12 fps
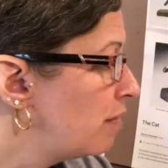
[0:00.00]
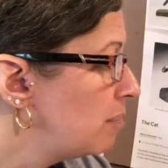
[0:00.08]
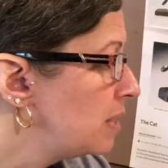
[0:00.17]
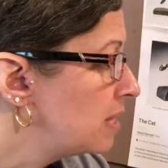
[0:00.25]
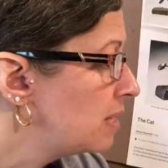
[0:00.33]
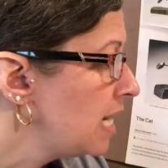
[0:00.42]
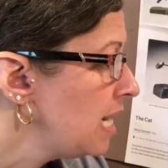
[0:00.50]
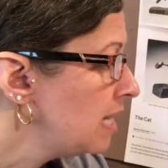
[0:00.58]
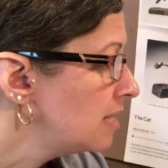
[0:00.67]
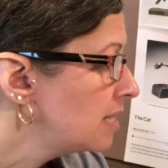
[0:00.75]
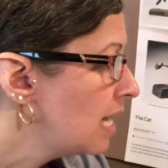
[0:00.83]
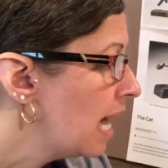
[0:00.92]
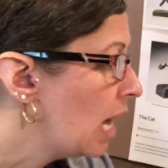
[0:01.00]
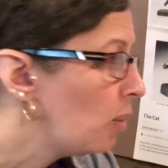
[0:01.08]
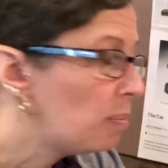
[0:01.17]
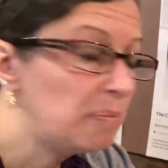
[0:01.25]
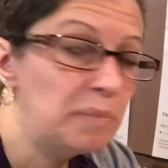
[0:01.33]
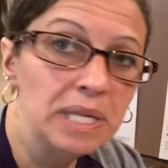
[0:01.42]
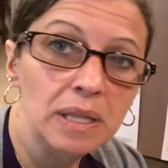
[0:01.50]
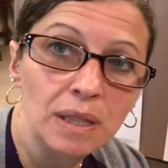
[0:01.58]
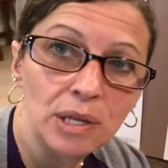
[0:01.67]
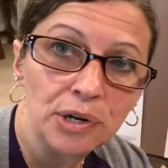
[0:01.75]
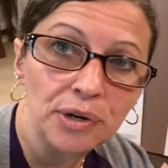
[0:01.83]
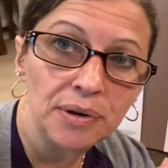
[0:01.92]
mistakes help me
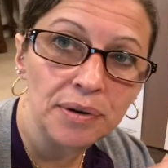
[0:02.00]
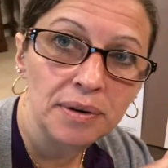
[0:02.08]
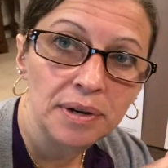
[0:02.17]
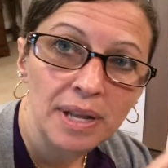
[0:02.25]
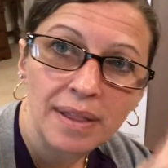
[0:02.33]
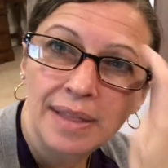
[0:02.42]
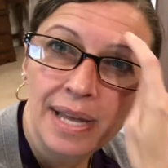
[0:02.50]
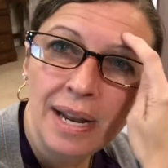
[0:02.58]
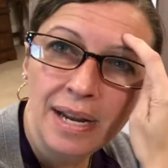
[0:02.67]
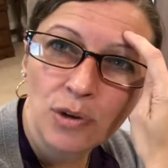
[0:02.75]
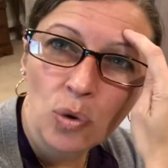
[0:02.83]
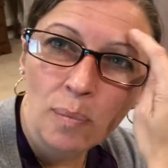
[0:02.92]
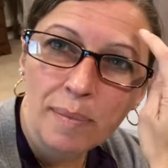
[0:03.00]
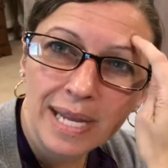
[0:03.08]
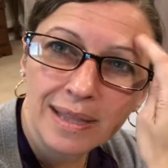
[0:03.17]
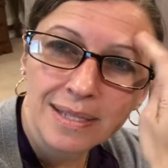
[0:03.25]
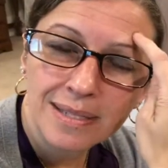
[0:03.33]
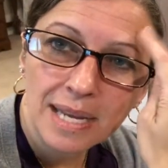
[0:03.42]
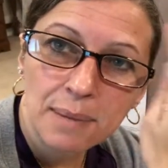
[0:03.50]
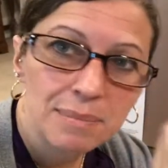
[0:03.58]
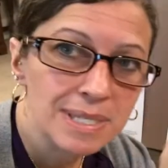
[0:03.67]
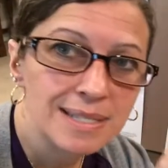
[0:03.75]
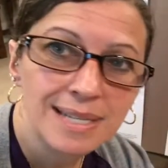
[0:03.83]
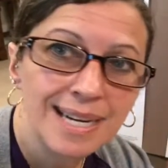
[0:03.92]
learn. Then I don't make the same
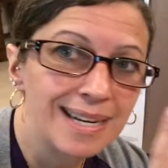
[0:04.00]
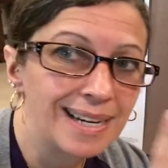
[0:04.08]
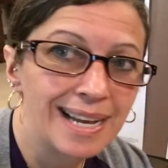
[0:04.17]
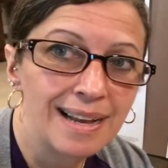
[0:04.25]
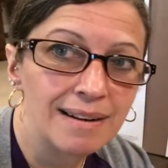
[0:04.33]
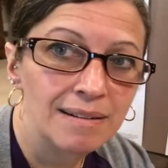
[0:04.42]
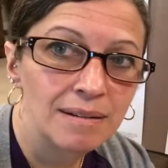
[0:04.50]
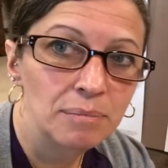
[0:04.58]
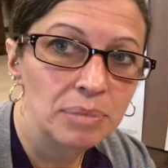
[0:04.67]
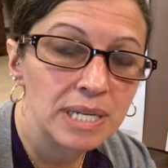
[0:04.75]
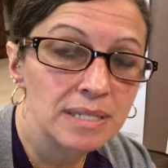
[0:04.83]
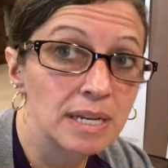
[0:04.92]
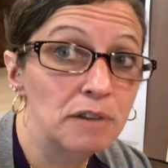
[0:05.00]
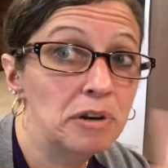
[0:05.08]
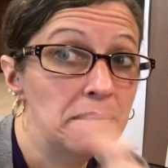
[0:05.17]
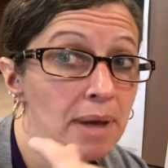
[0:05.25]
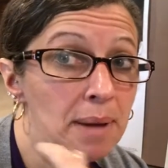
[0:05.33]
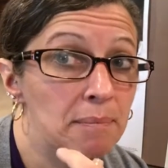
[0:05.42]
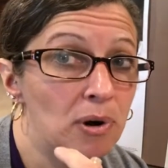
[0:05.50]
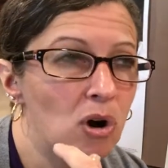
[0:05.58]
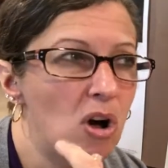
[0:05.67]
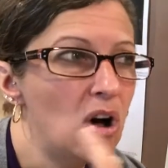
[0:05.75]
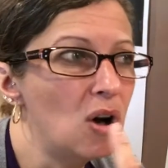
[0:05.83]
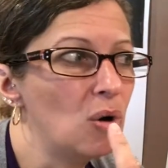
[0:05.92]
mistake again because I remember,
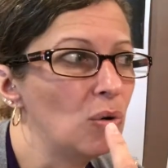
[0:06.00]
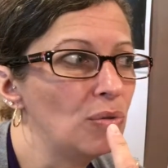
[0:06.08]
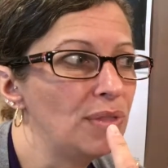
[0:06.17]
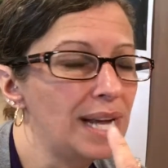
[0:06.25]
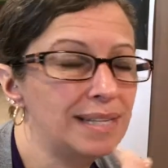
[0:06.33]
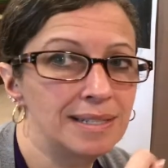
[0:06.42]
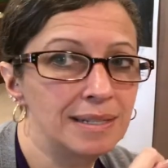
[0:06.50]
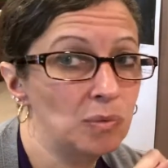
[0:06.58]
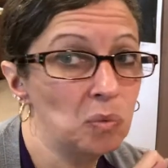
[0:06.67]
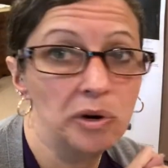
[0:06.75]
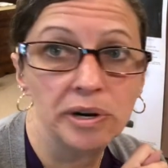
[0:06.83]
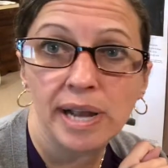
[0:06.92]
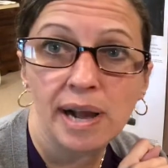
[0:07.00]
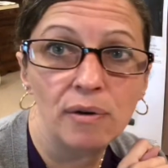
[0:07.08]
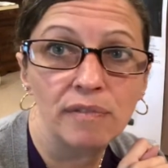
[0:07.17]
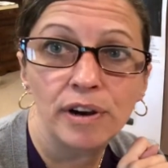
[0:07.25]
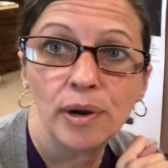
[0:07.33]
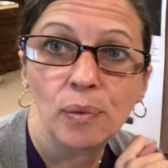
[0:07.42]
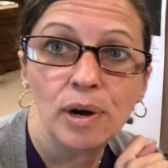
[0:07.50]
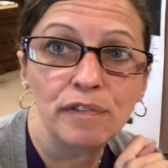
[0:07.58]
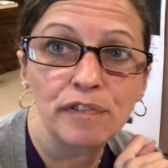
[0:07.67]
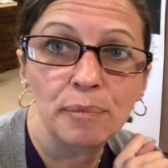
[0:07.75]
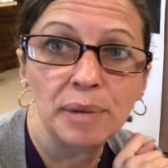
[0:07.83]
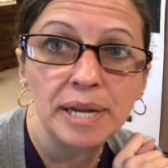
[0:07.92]
oh, that didn't work out very well
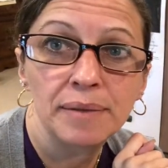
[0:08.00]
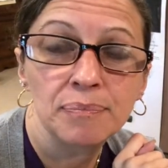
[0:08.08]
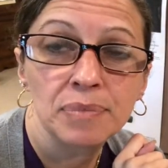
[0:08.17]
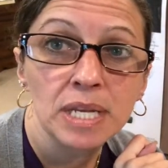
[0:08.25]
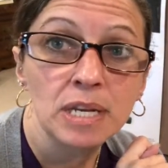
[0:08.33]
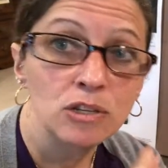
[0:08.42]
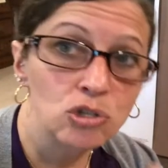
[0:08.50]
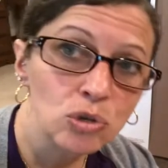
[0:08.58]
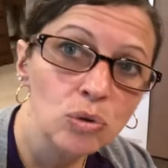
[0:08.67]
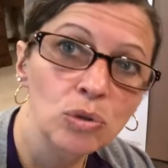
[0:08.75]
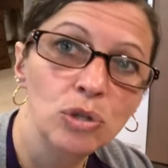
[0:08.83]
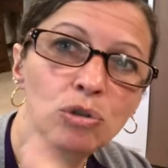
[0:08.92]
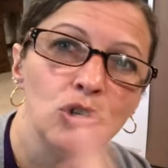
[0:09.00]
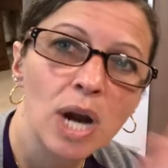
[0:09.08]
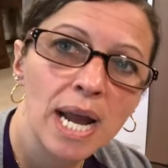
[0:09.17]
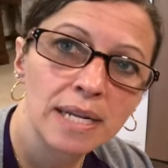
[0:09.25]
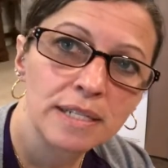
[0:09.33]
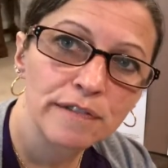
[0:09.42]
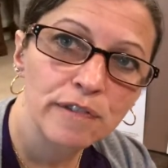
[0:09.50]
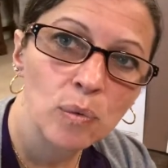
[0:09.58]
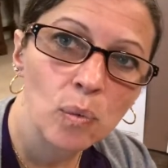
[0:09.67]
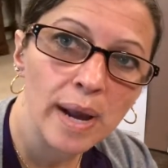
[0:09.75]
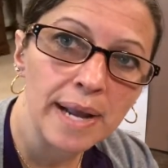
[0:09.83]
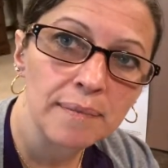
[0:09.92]
for me. So you try a different
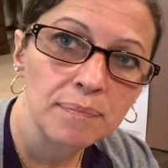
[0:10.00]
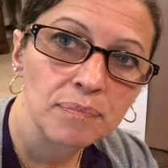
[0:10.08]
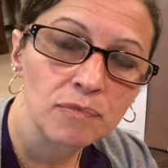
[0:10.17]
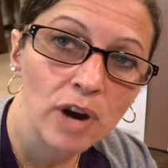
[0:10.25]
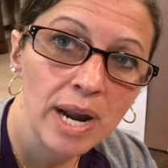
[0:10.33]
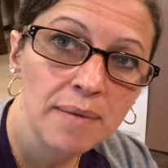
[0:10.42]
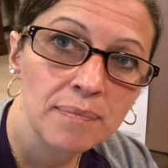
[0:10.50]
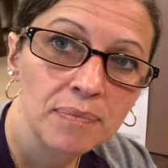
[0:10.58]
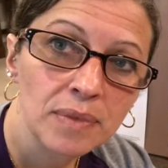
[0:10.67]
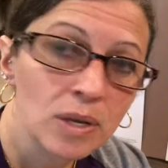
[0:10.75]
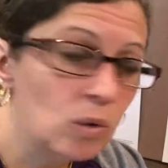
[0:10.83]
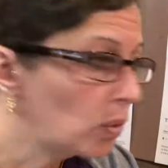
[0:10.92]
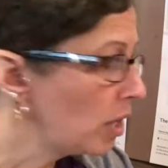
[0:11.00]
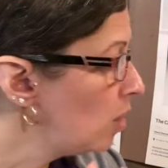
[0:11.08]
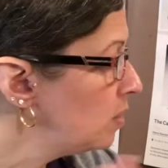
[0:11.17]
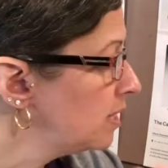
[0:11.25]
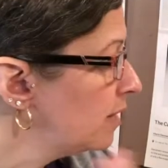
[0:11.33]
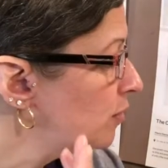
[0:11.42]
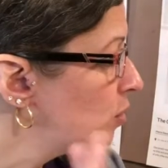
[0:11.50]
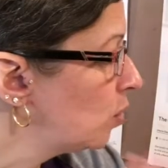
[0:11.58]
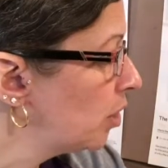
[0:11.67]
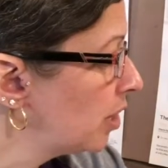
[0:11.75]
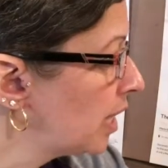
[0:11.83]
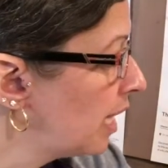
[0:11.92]
way, right? We always have to
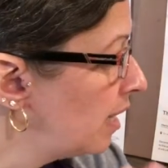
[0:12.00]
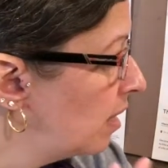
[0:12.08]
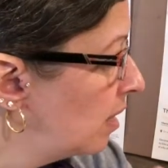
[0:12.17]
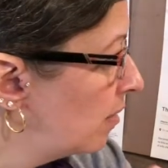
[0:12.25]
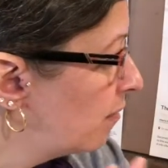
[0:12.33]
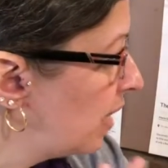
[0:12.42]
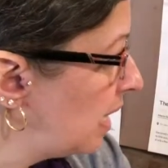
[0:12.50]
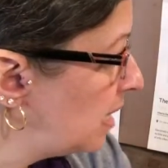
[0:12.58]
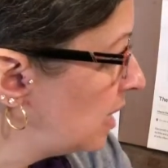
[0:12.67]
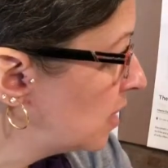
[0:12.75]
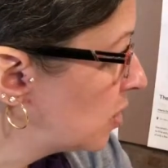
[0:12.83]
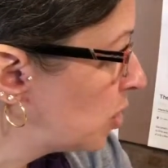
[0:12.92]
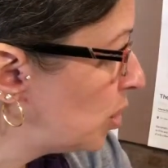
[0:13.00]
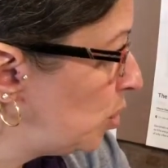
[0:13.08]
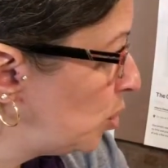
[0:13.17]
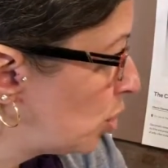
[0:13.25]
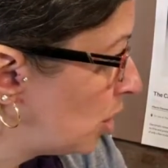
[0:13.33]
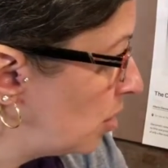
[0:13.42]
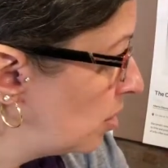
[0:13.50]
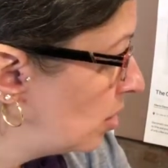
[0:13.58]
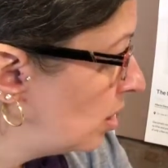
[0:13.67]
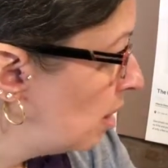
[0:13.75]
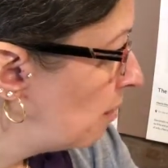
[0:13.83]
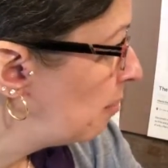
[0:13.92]
work at finding a solution,
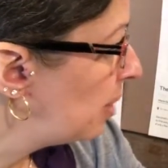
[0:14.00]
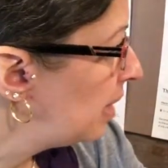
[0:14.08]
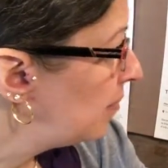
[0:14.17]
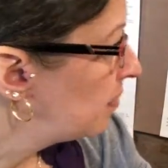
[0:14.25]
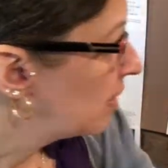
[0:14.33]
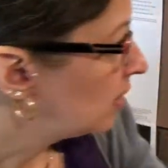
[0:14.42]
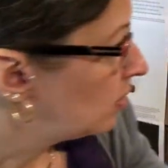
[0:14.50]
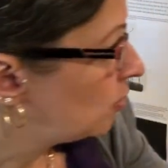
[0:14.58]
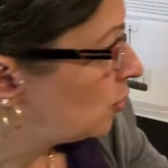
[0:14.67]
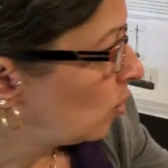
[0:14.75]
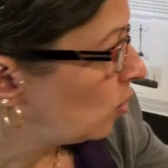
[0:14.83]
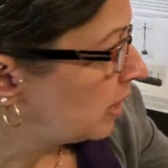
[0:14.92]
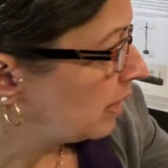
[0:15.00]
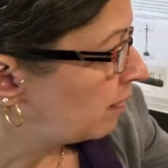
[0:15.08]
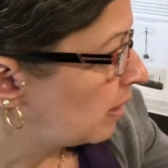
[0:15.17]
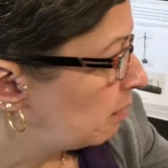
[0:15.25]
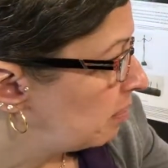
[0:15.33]
but don't give up.